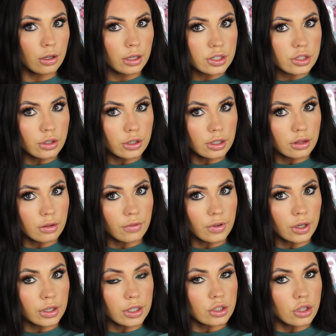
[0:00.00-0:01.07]
I start at the
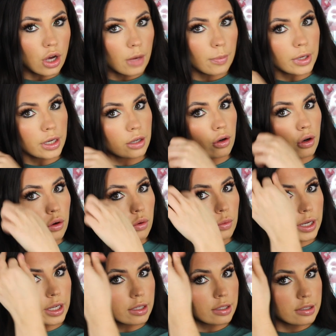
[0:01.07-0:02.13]
very top and I
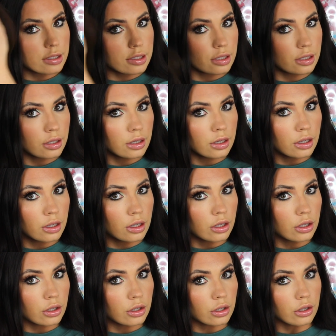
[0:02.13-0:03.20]
always
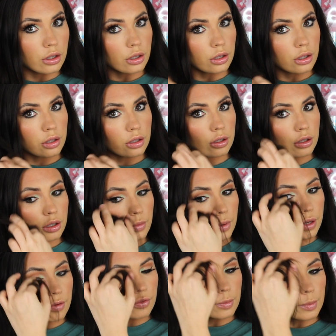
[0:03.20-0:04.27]
curl
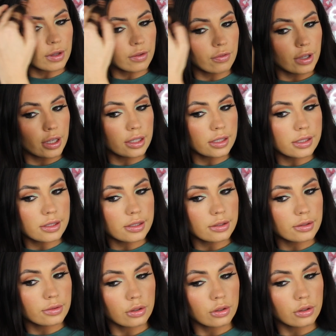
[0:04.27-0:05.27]
away from my face.